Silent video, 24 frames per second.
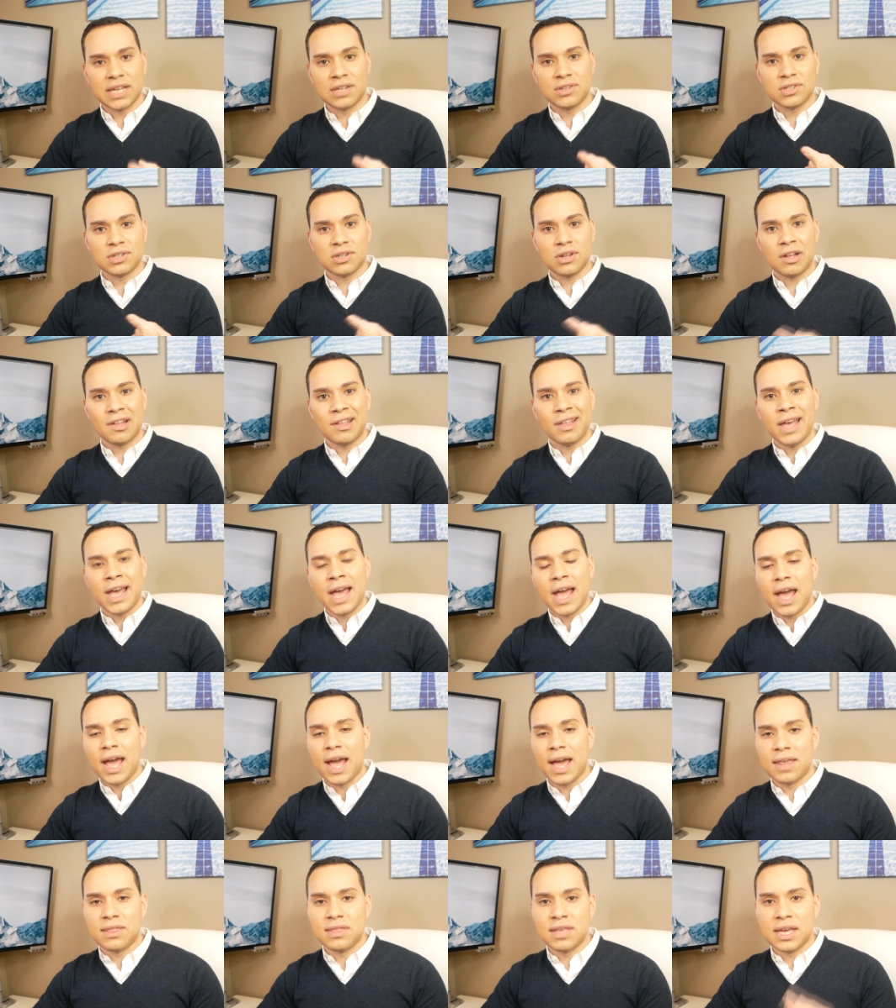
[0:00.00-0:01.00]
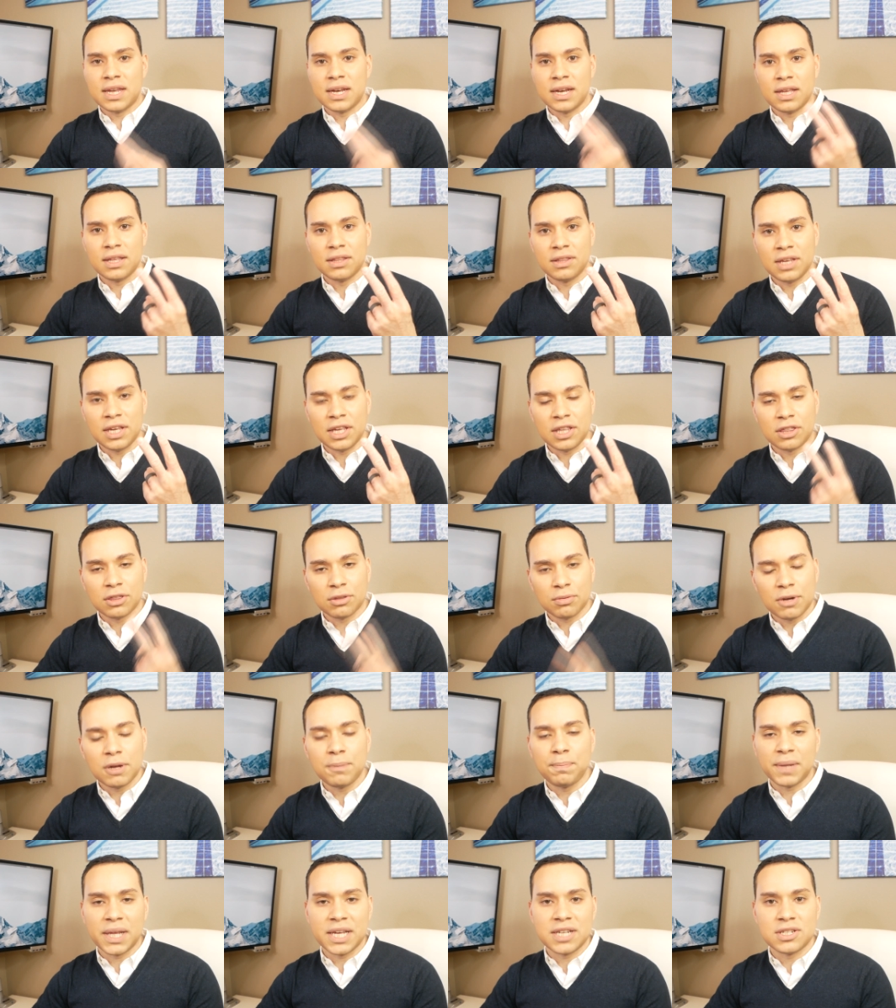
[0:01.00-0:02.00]
install and then the
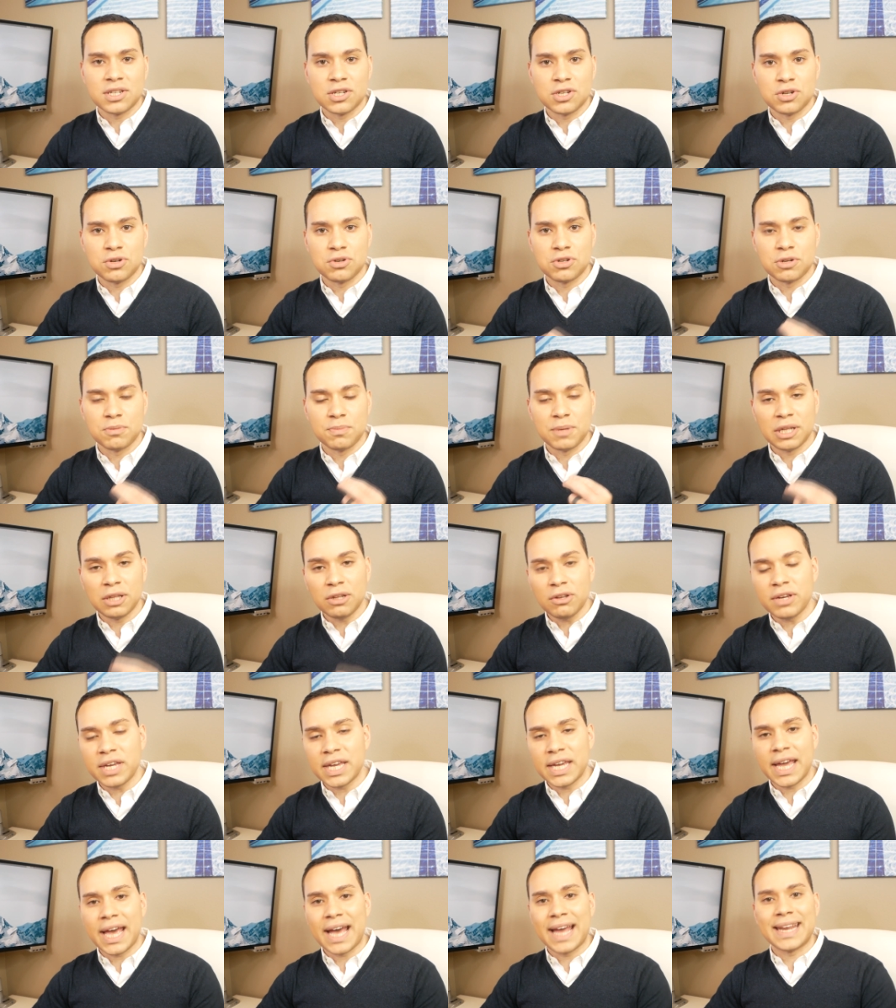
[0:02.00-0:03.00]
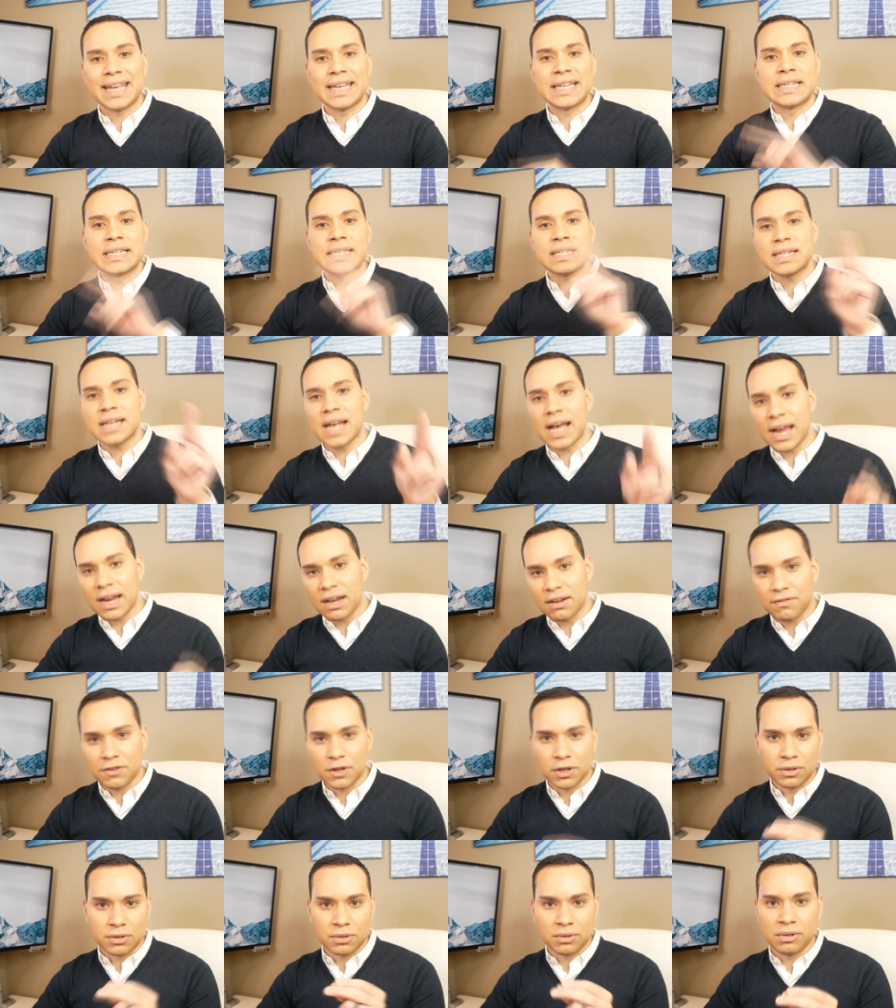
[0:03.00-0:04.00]
three places you should be looking at inside of
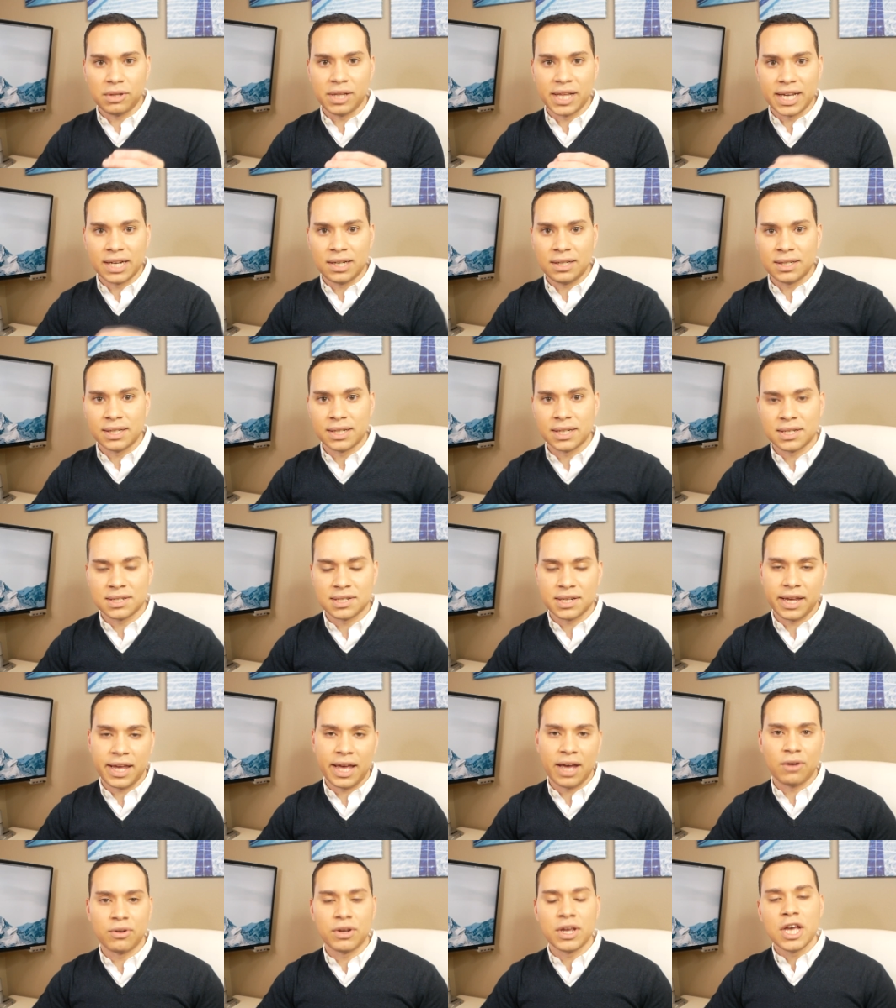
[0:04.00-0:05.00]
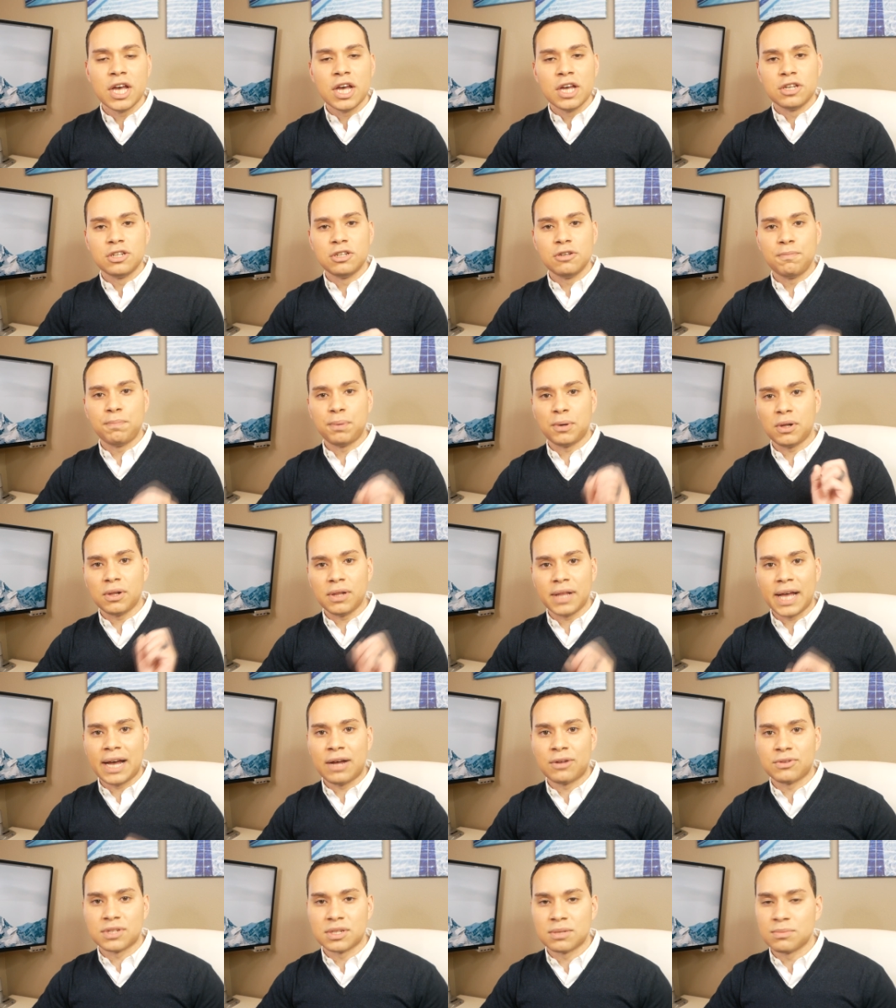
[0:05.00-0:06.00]
your Google Analytics account to pull
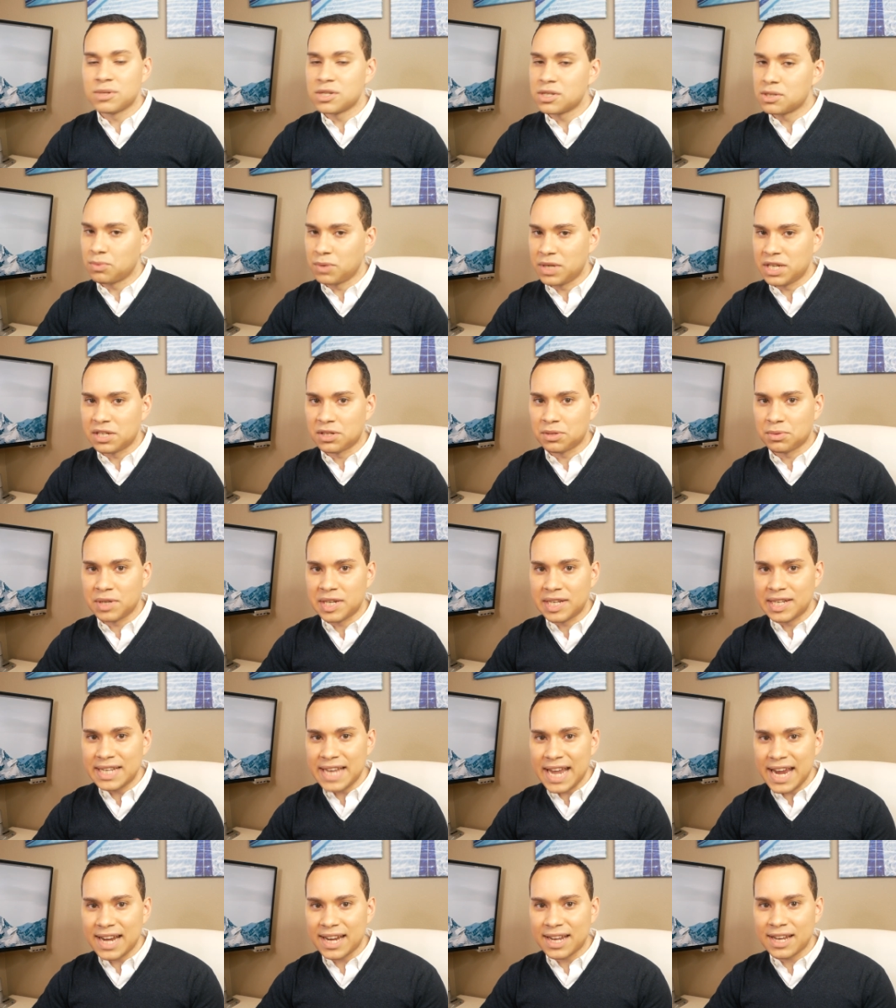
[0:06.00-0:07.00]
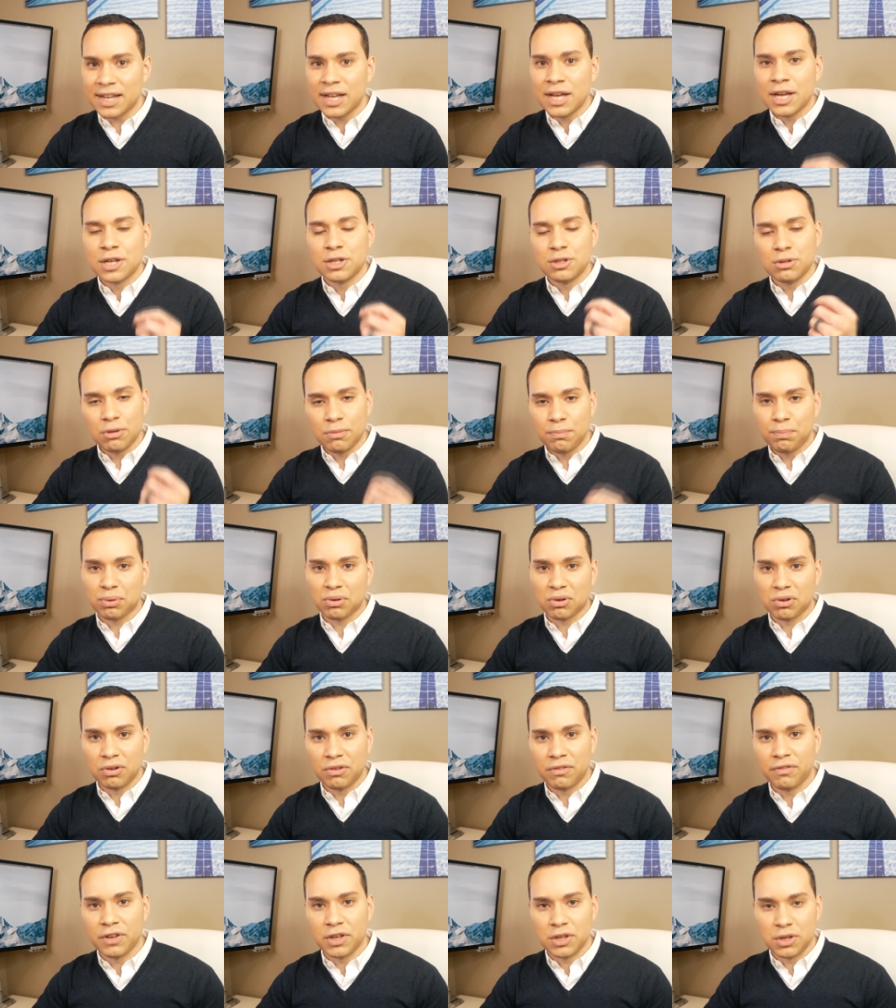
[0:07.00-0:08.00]
out some sweet, sweet data to
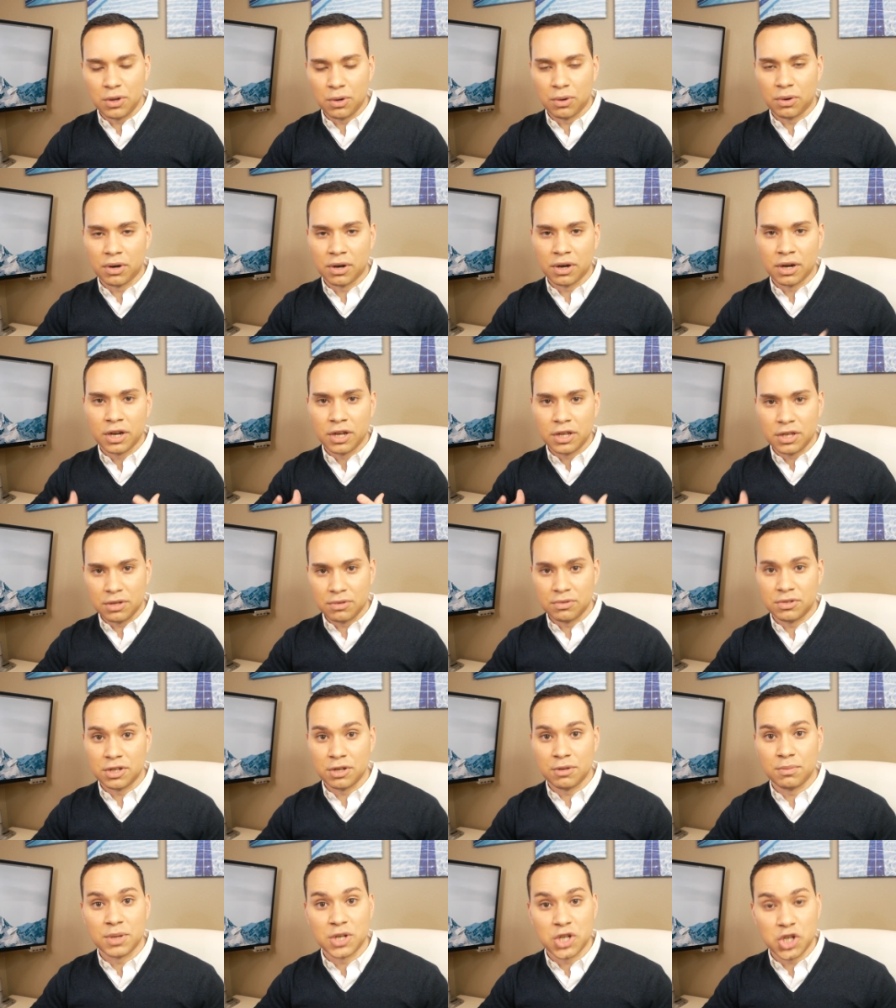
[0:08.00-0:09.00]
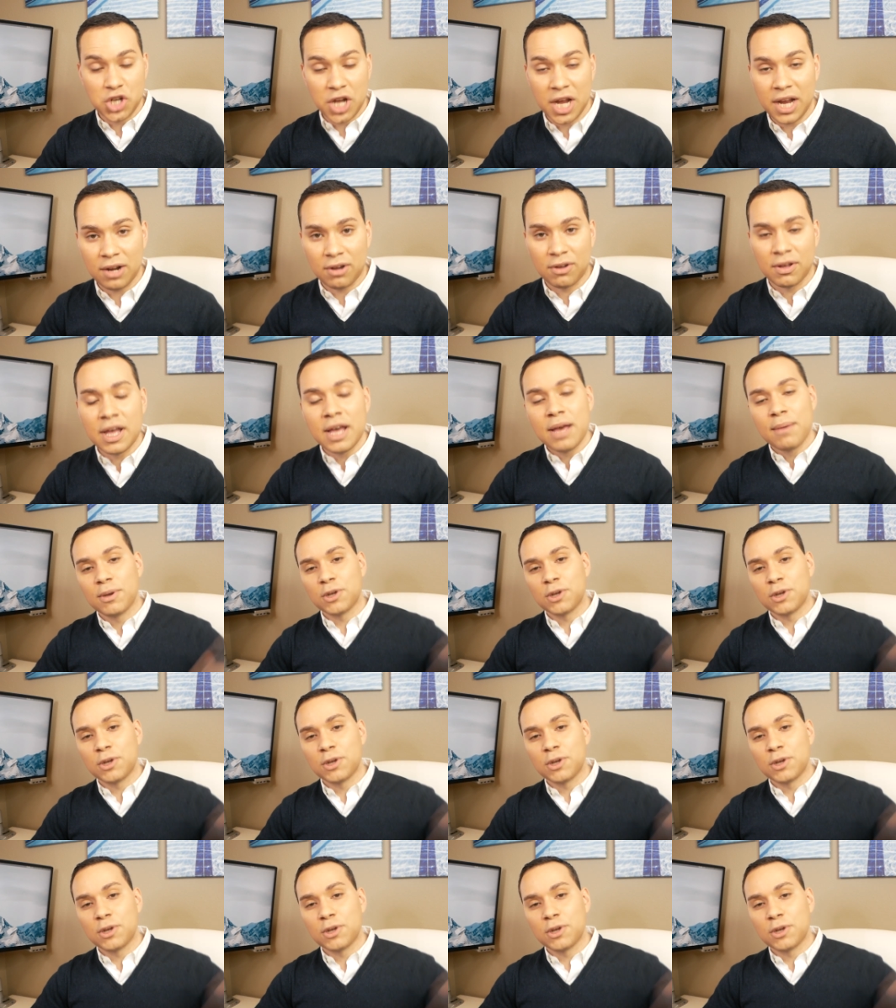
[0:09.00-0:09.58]
improve your YouTube channel.